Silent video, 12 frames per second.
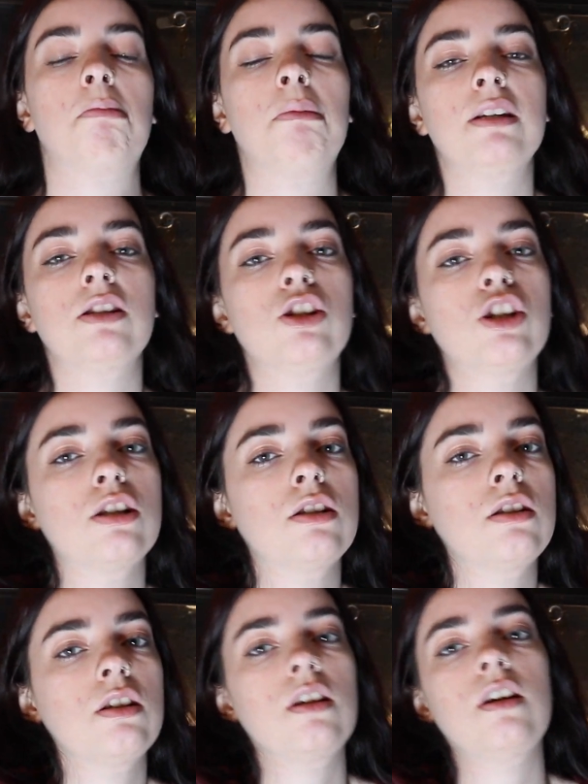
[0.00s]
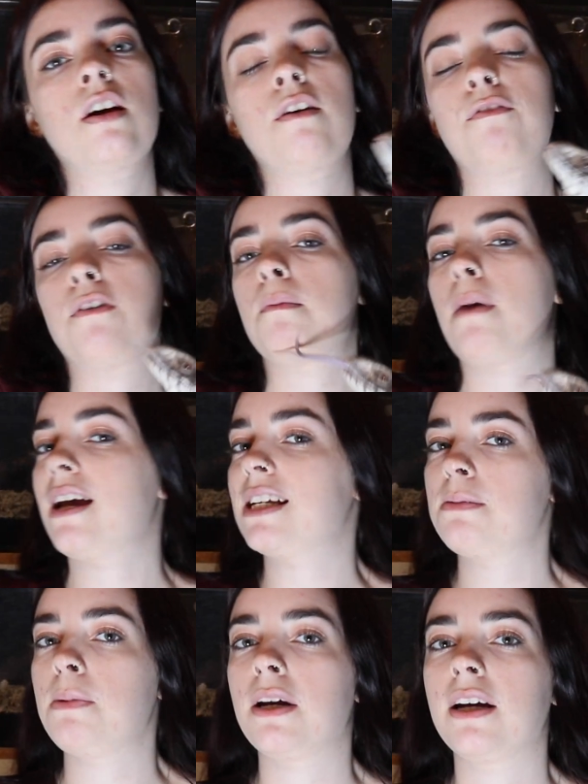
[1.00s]
this is just from my
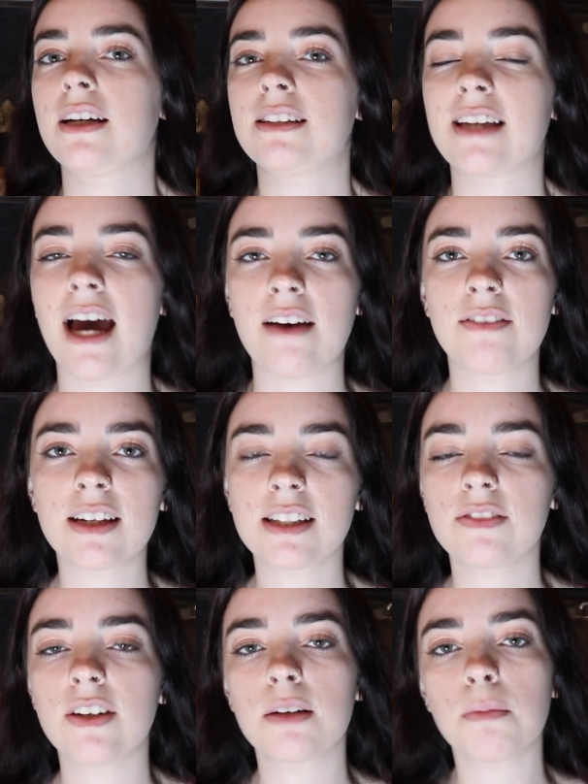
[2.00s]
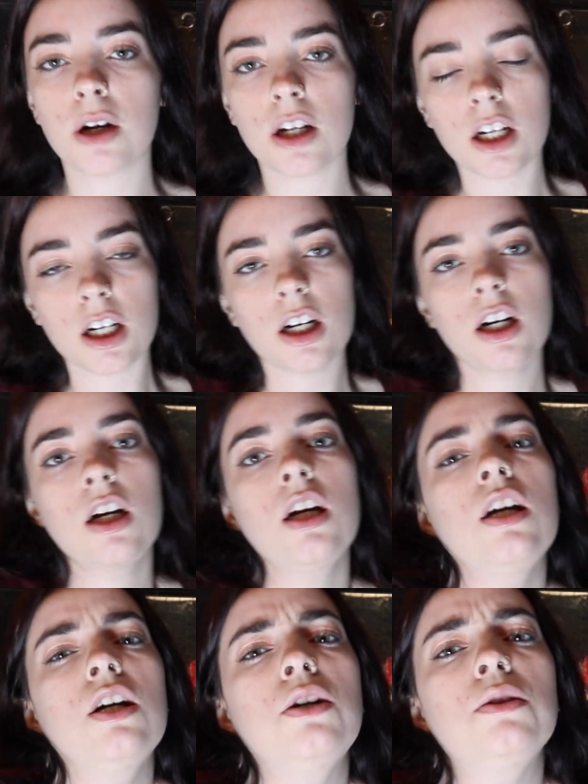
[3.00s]
experience having a Savannah monitor.
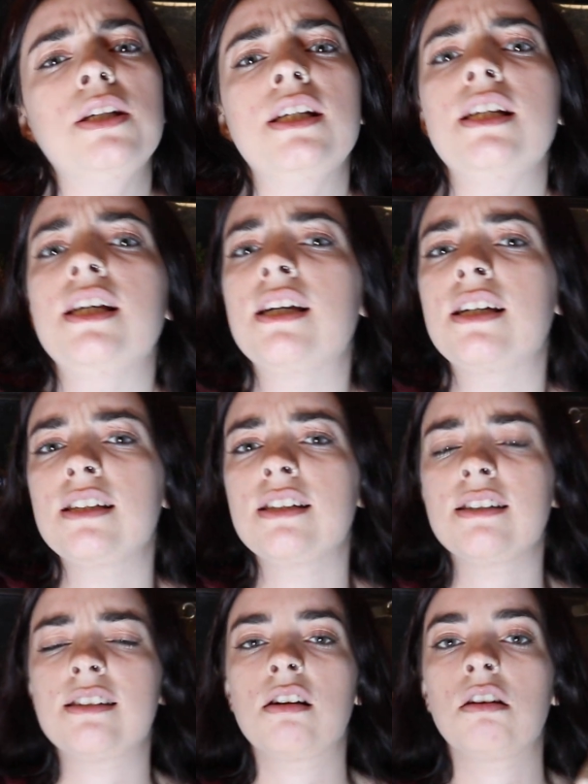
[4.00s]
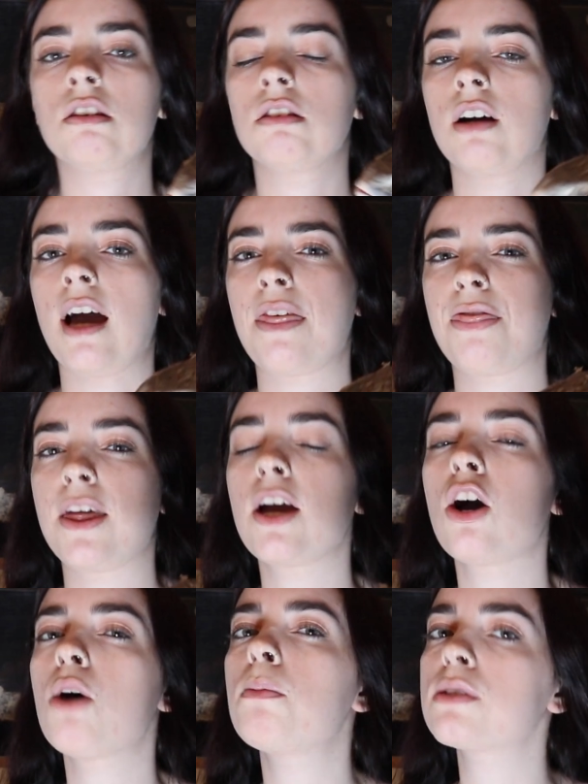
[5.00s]
Houdini is, I
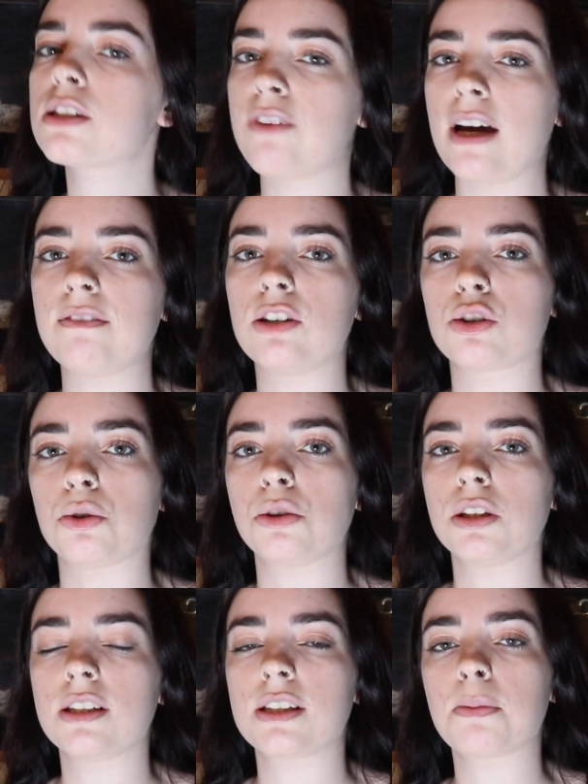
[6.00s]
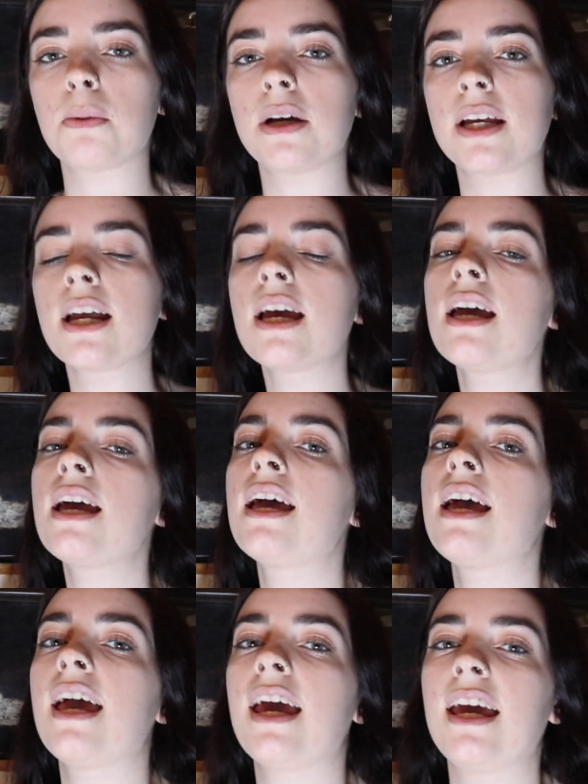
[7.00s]
think, almost 5 years old at this point,
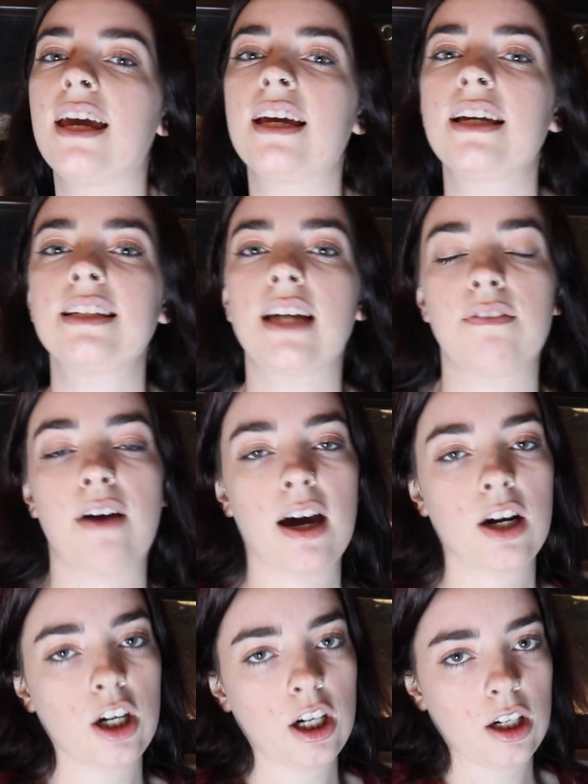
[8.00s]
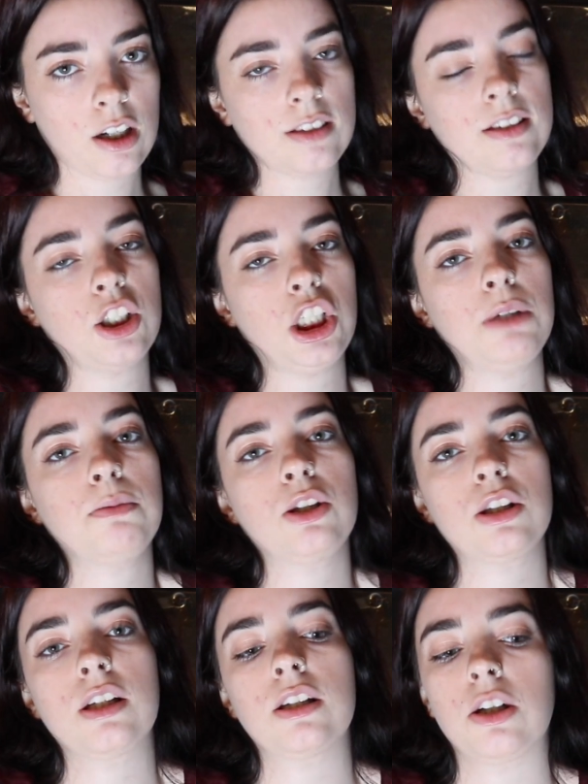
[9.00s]
and I've had her since she was
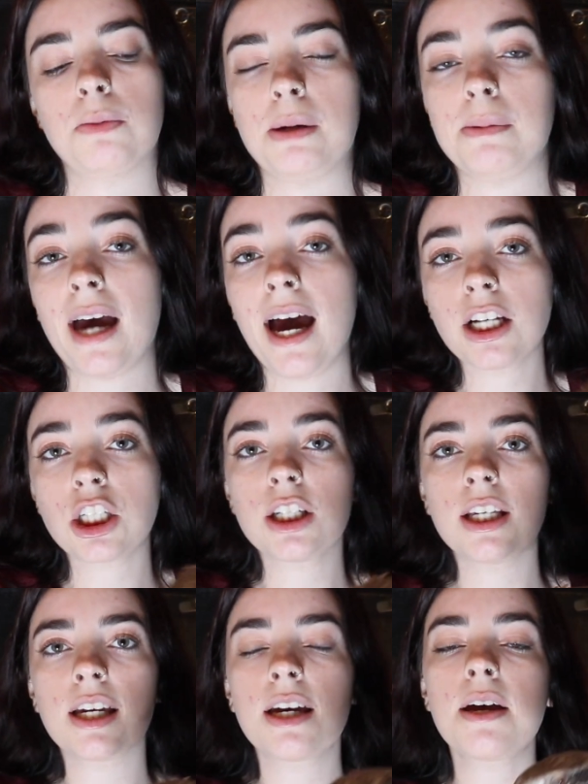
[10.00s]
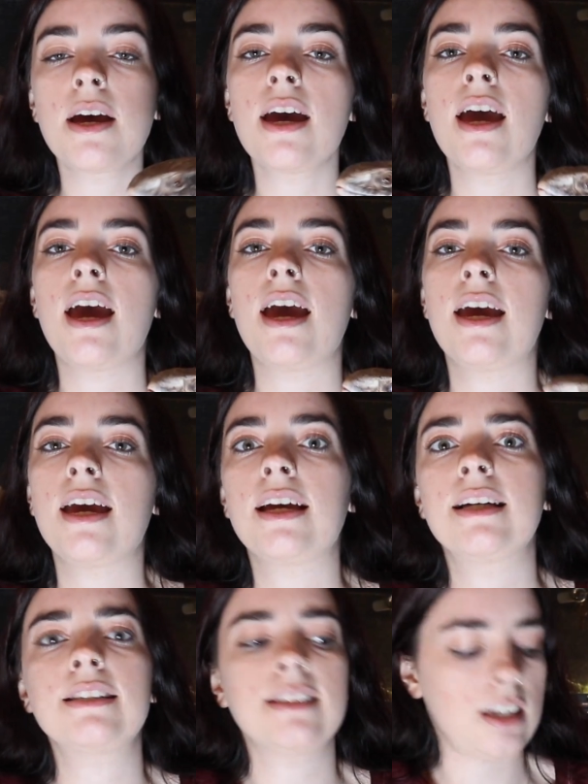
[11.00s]
just a little baby hatchling.
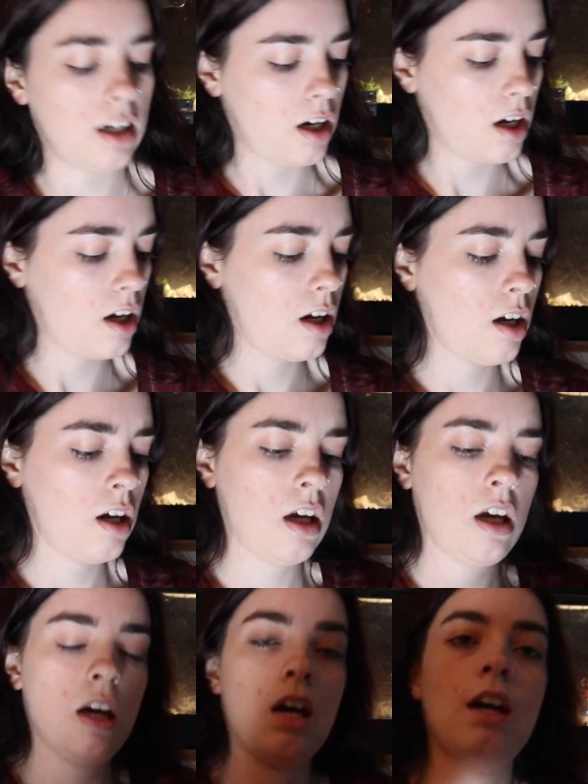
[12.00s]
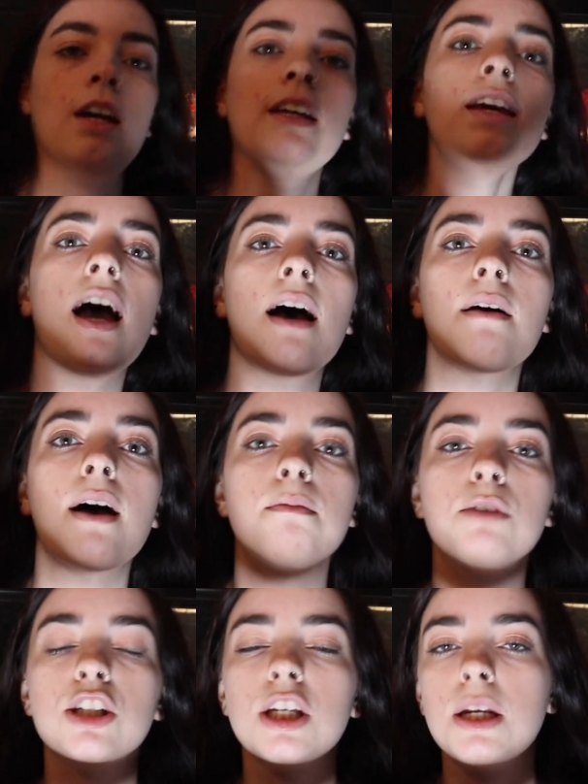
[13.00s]
And yeah, I'm
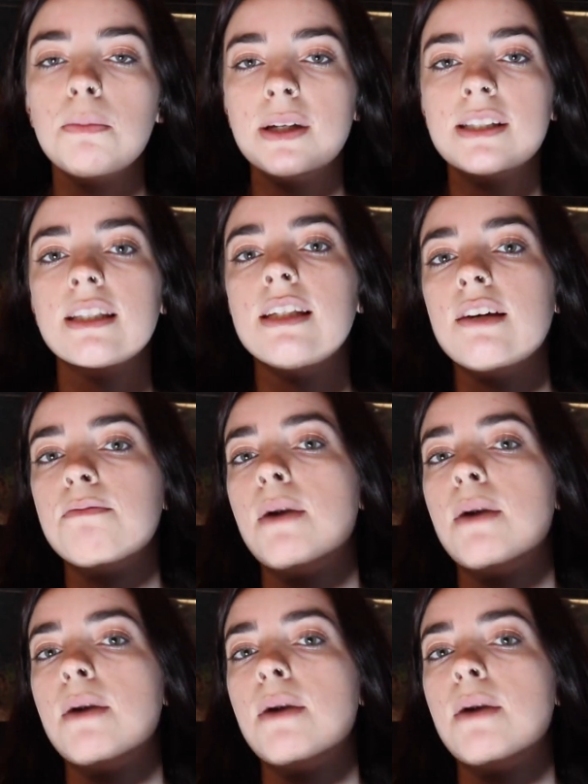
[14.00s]
just gonna basically give